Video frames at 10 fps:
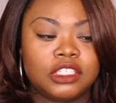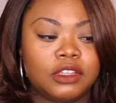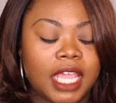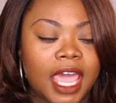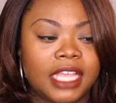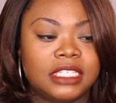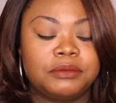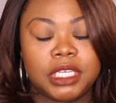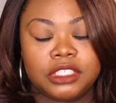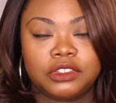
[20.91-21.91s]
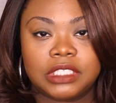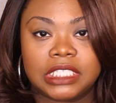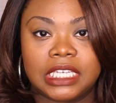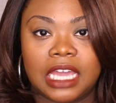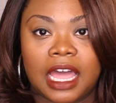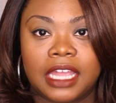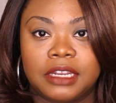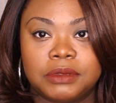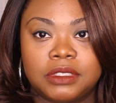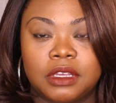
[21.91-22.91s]
So they had some interesting
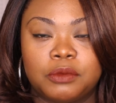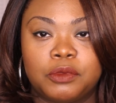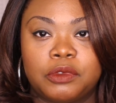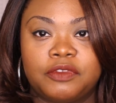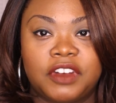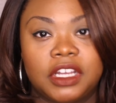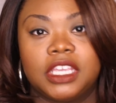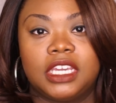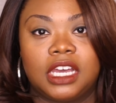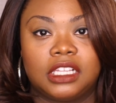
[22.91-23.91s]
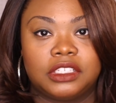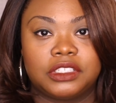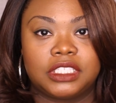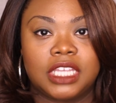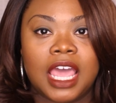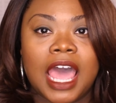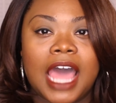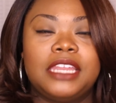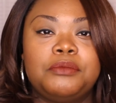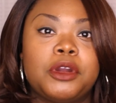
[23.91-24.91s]
items, some funky colors.
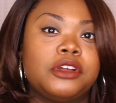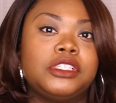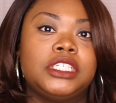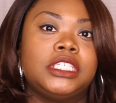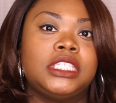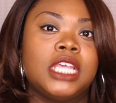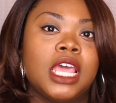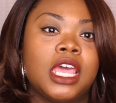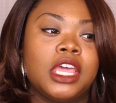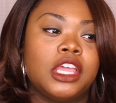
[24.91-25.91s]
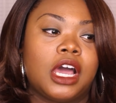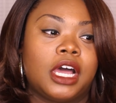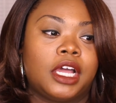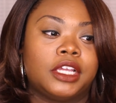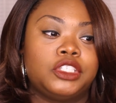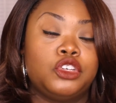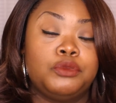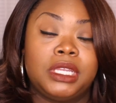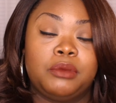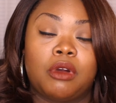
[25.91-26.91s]
I didn't purchase uh
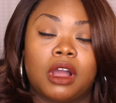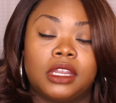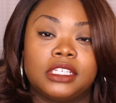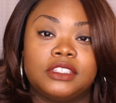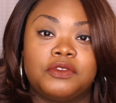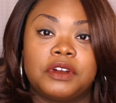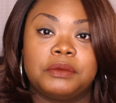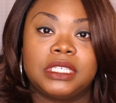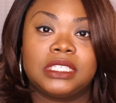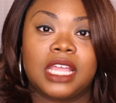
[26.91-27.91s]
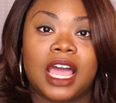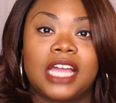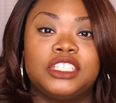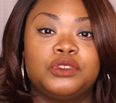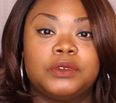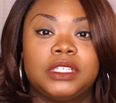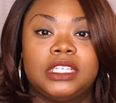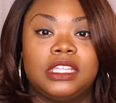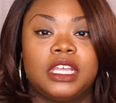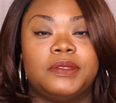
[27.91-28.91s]
too many products from this line. I just
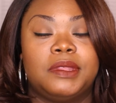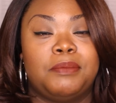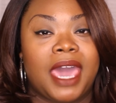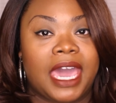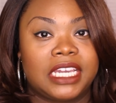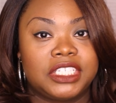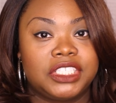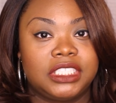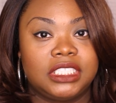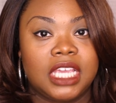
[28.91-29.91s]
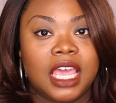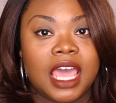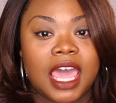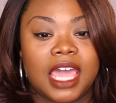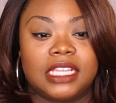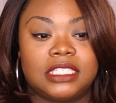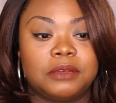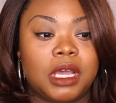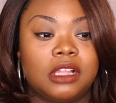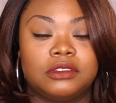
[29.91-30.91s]
really love the packaging, and
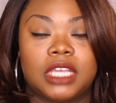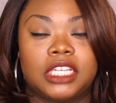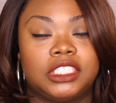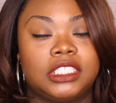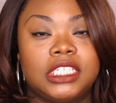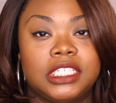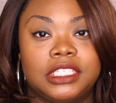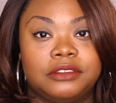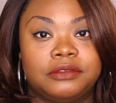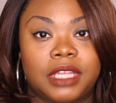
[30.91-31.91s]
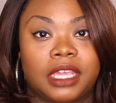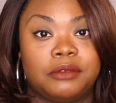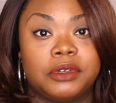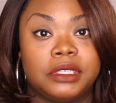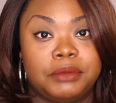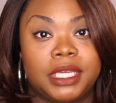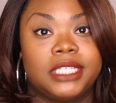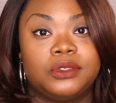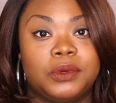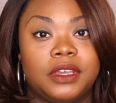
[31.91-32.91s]
some colors I just couldn't like really
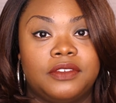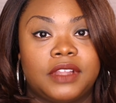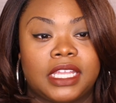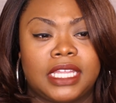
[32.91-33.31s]
mess with.